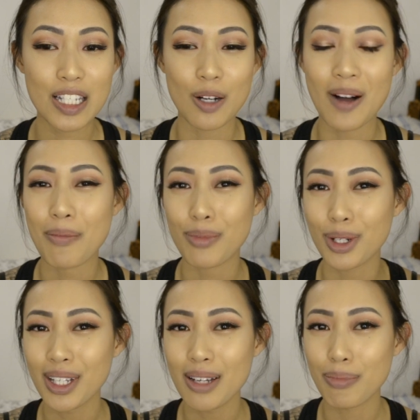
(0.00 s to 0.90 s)
So I'm
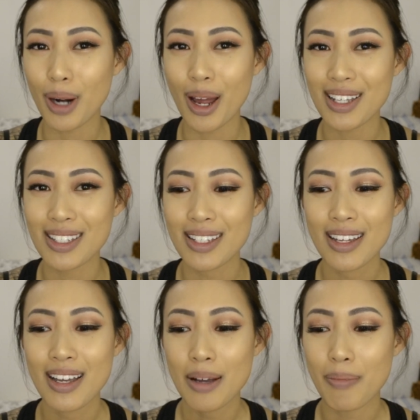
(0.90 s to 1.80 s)
really impressed
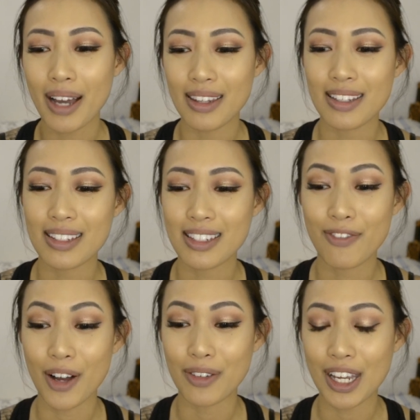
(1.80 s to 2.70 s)
by this
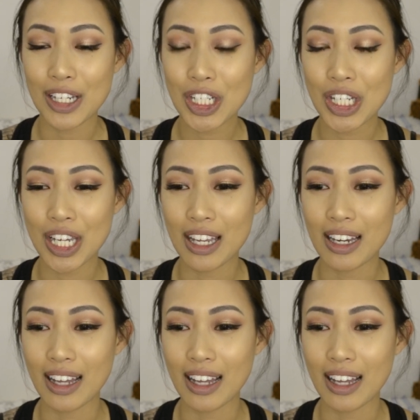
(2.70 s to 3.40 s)
foundation.